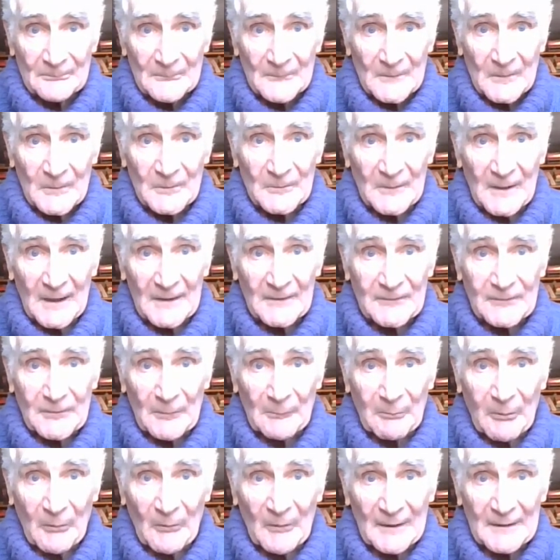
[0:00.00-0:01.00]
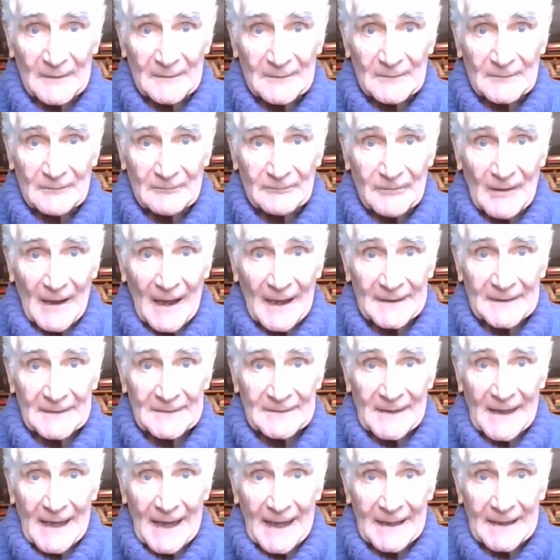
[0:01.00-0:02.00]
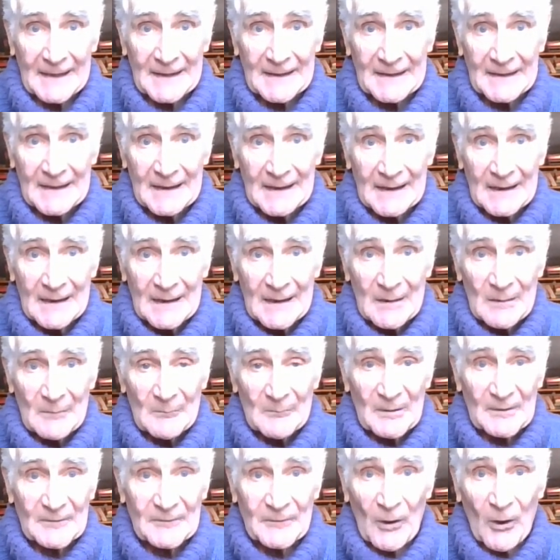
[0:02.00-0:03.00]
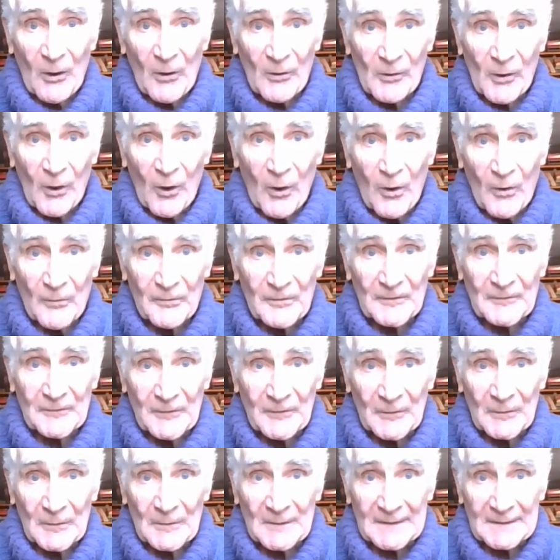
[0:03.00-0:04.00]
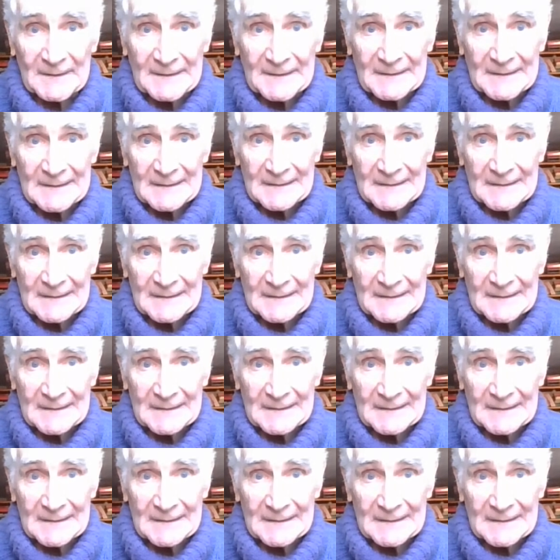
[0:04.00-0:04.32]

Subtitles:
who need support, fine and dandy. But don't overdo it.